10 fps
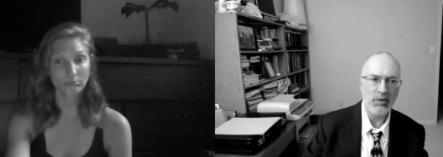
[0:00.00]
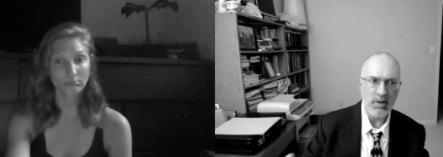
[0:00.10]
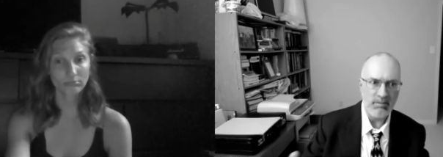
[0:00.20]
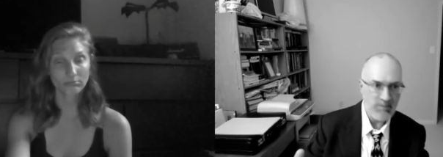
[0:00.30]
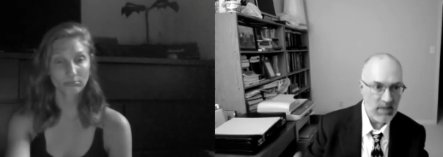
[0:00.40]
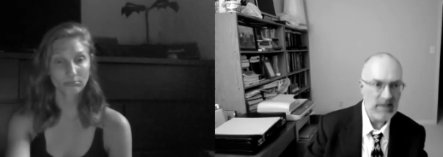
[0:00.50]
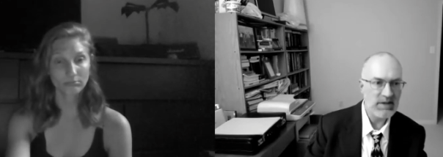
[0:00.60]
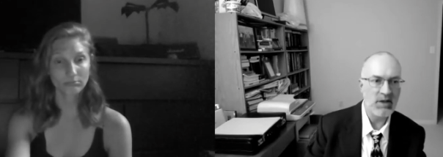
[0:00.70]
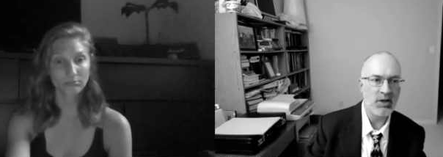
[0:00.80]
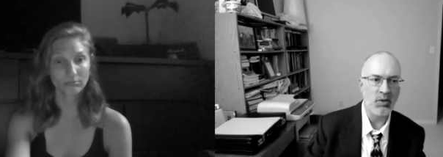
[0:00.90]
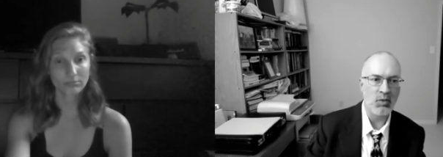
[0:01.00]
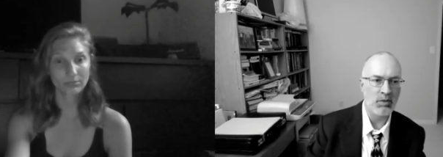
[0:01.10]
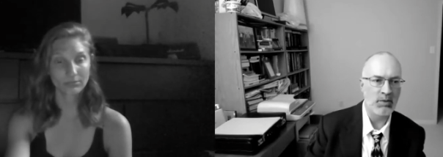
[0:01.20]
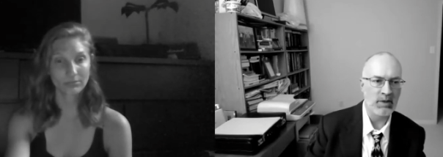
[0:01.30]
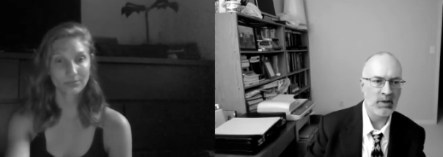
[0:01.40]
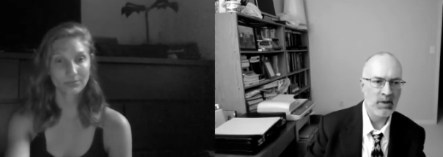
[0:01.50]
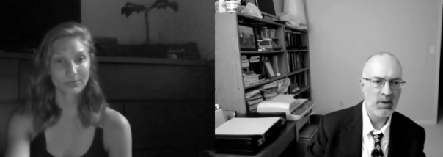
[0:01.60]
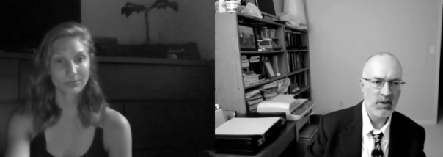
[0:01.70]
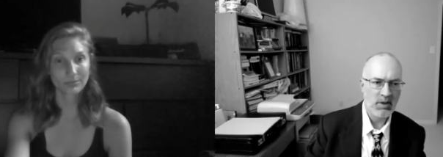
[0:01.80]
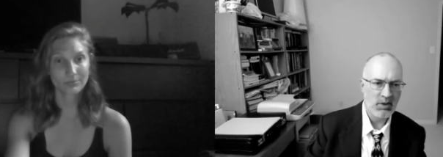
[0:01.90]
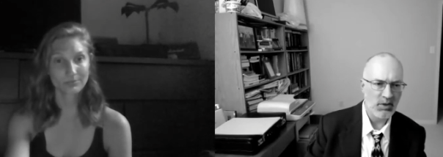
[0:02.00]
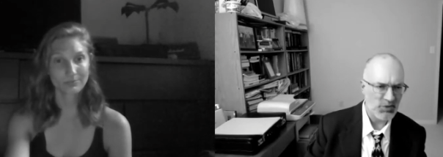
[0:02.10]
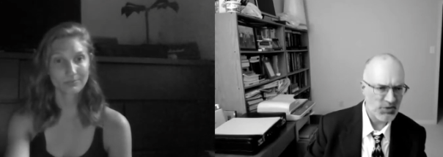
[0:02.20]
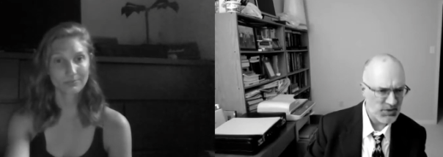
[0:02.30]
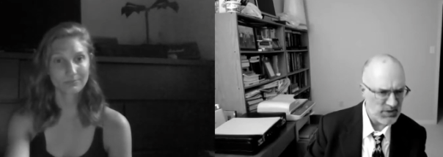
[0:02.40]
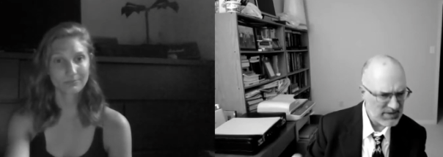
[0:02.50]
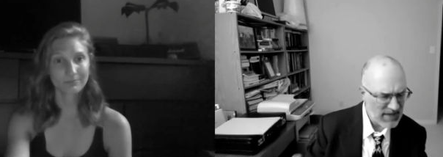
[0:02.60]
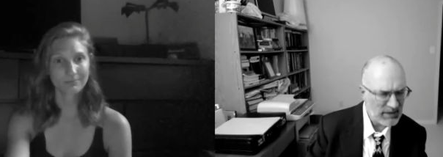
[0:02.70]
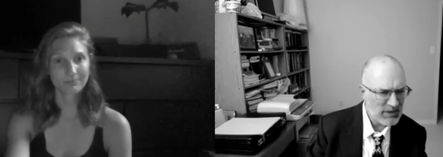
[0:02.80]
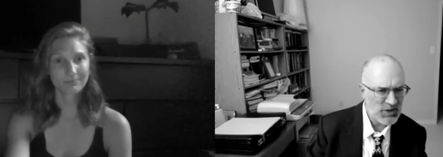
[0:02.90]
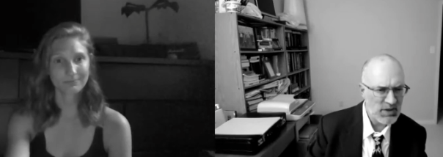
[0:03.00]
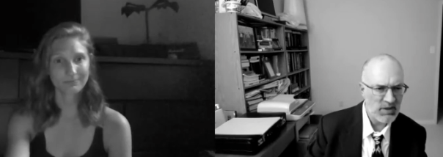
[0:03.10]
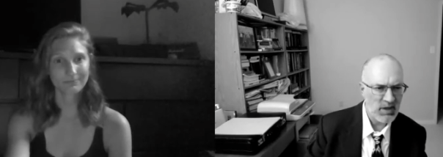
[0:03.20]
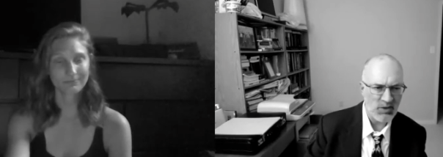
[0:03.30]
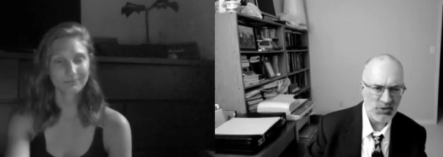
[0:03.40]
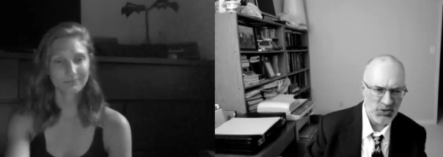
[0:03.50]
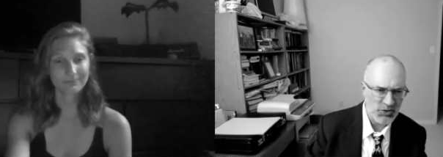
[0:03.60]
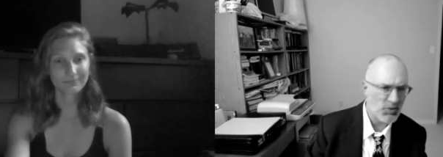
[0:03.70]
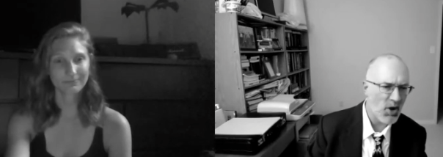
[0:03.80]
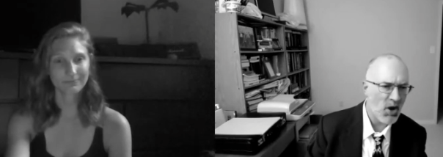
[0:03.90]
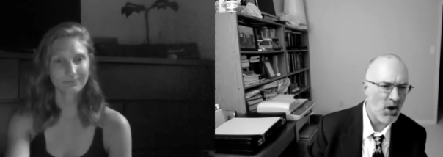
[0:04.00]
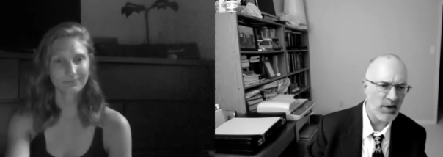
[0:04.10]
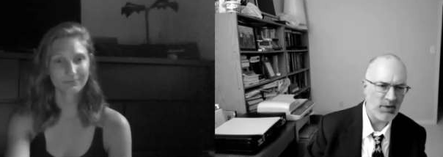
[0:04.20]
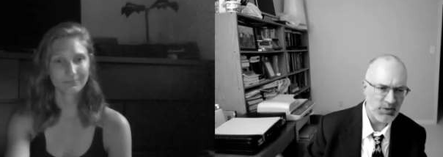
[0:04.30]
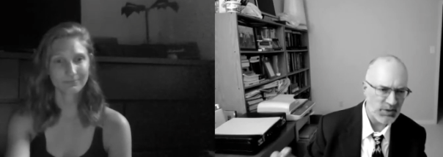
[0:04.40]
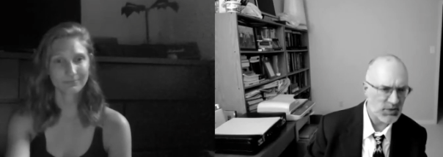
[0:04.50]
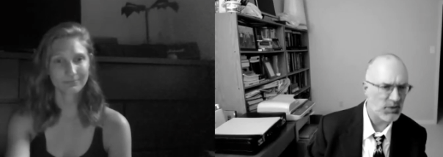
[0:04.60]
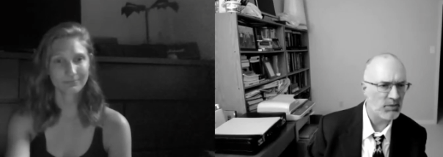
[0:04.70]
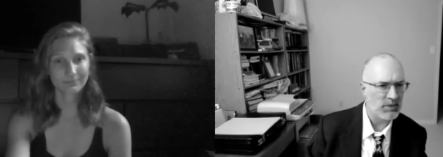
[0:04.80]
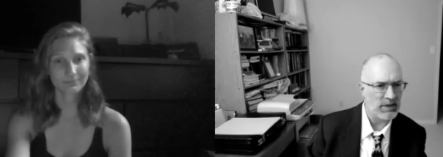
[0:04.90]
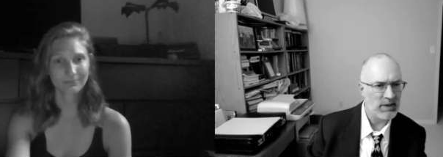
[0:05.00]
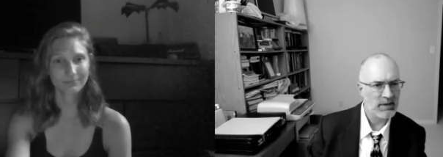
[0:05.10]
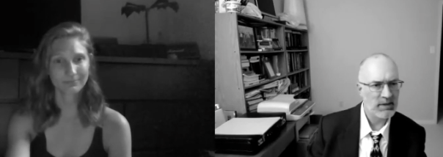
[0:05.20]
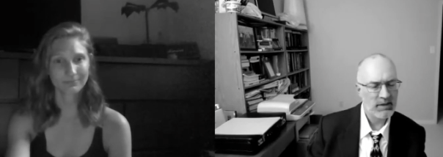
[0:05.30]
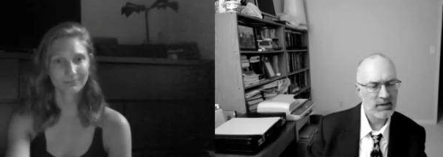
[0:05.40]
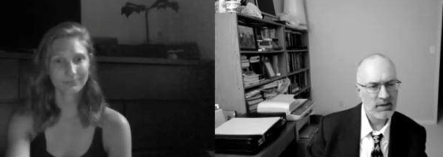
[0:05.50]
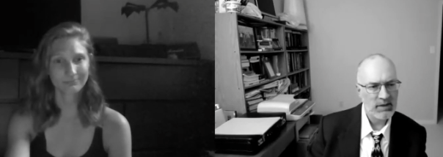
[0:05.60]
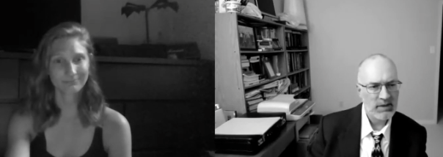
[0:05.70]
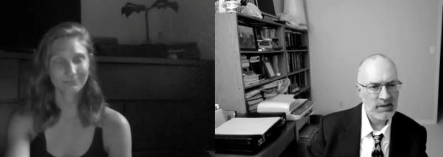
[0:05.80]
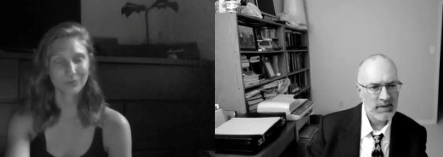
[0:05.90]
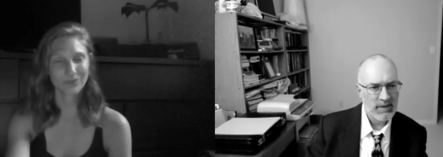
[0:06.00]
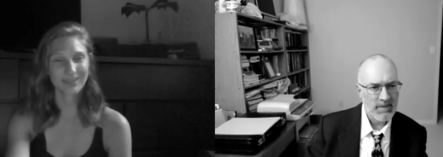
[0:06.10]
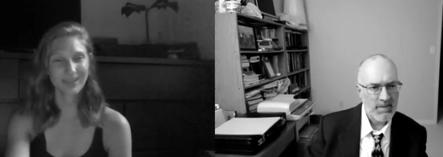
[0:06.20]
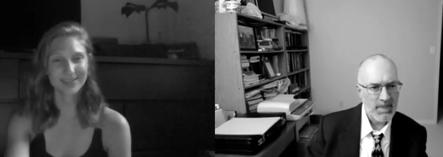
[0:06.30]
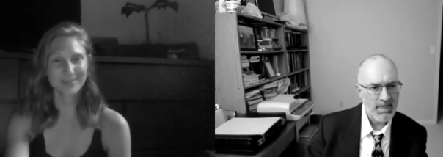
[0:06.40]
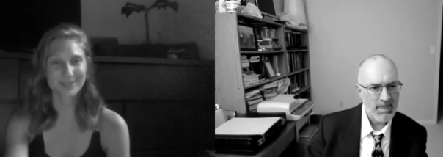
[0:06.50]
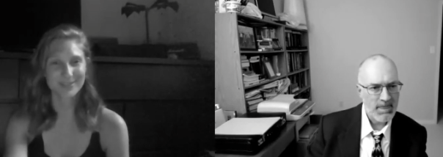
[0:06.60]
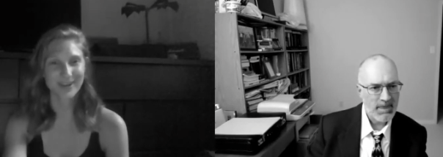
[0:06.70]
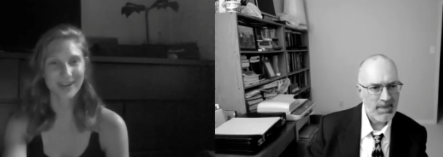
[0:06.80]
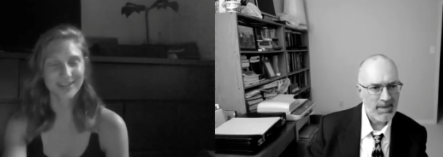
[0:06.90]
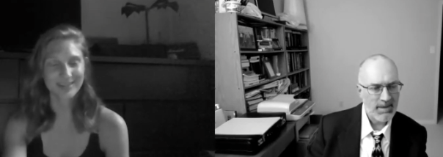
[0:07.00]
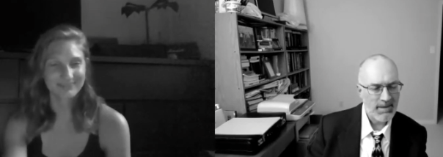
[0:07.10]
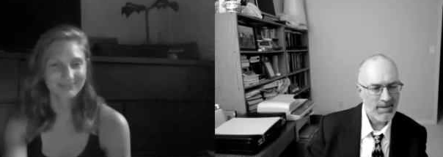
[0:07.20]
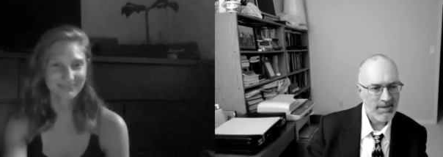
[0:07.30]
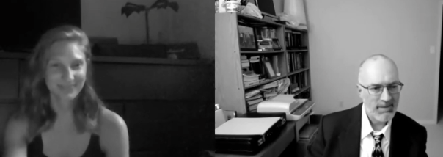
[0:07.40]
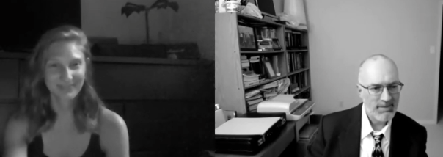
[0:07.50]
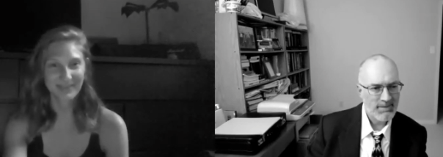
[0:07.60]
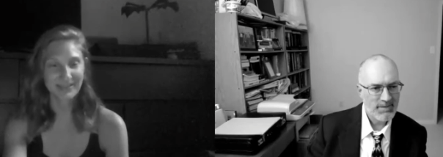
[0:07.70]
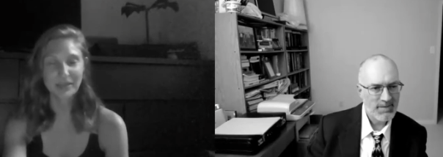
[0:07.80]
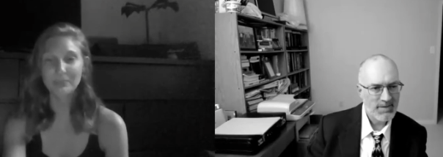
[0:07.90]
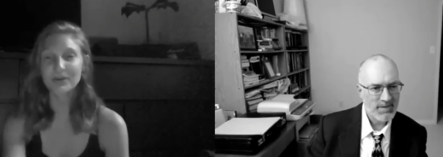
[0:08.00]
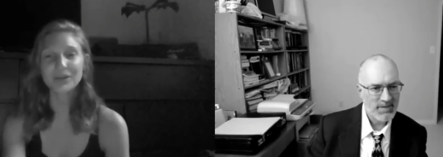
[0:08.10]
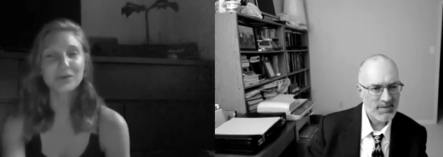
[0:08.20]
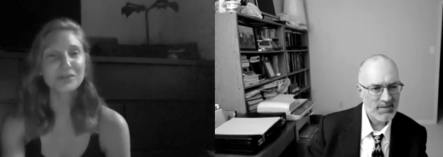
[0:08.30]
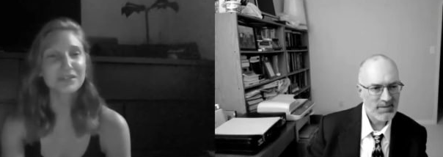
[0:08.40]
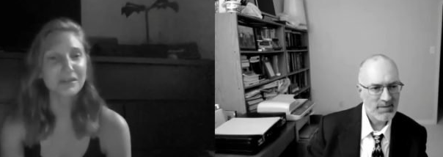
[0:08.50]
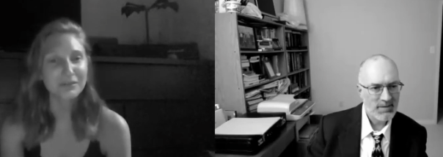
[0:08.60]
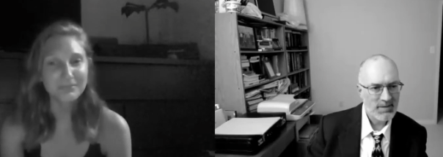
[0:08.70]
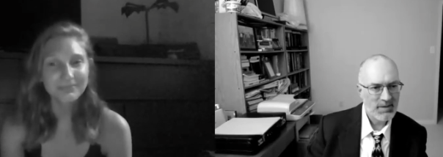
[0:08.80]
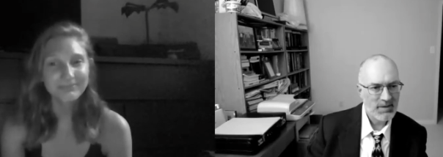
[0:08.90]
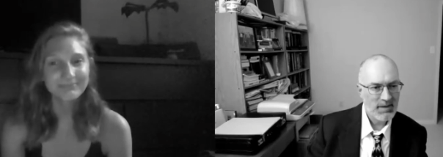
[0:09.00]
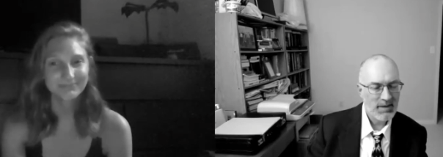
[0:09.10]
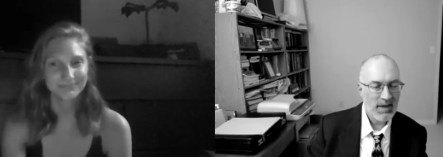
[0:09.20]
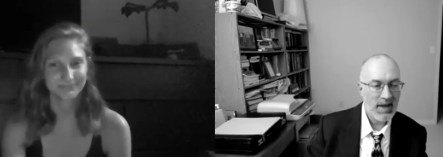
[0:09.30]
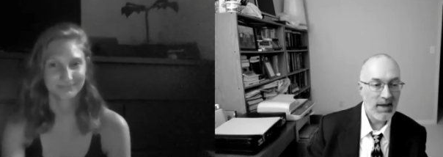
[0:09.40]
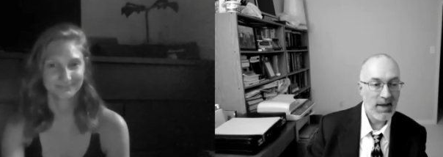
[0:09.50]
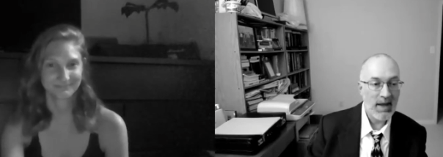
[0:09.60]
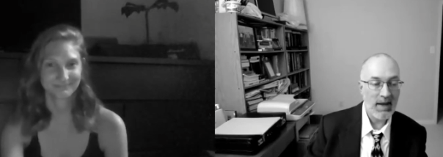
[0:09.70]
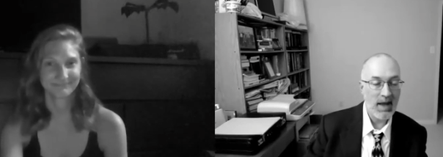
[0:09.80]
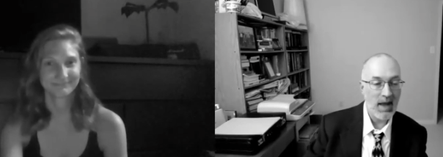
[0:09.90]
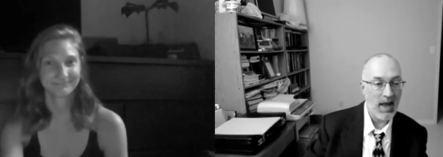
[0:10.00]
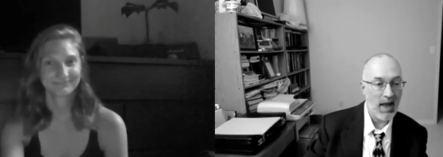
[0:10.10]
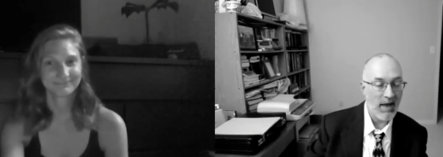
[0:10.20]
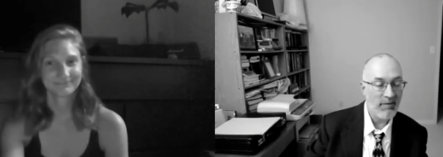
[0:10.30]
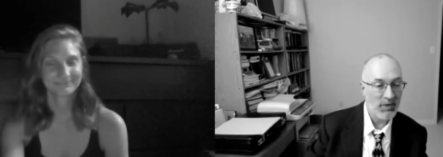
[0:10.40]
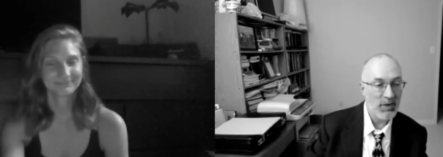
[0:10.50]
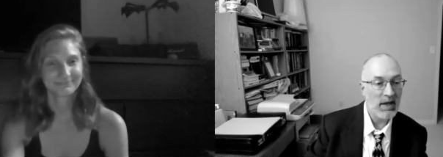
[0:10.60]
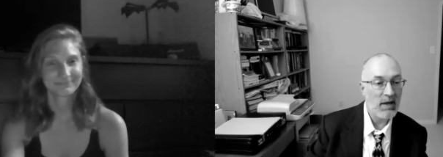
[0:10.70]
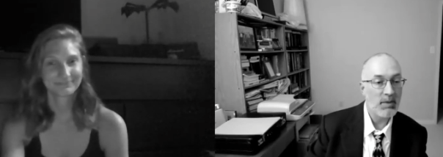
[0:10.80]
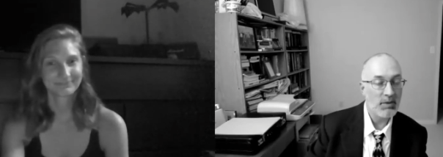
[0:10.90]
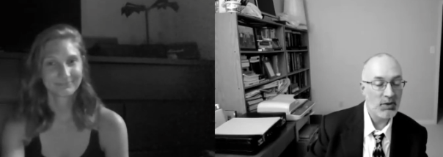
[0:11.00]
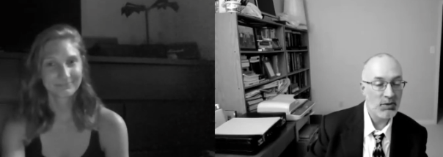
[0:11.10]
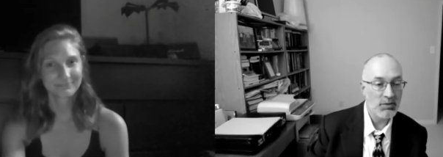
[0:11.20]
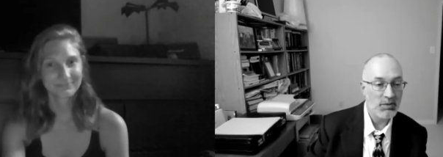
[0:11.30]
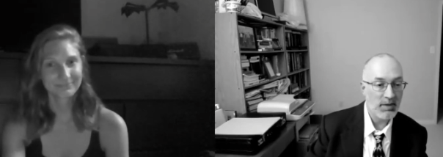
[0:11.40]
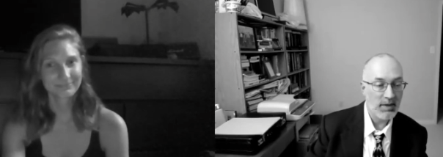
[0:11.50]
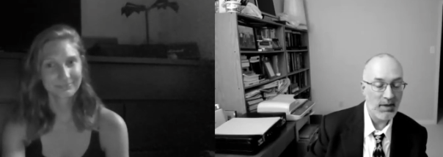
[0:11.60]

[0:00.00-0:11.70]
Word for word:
Speaker 1: you're an amazing young woman. You're intelligent, and you're strong, and you're determined.
Speaker 2: Well, thanks, Mr. H. I think you're pretty cool too.
Speaker 1: And and I've been thinking about you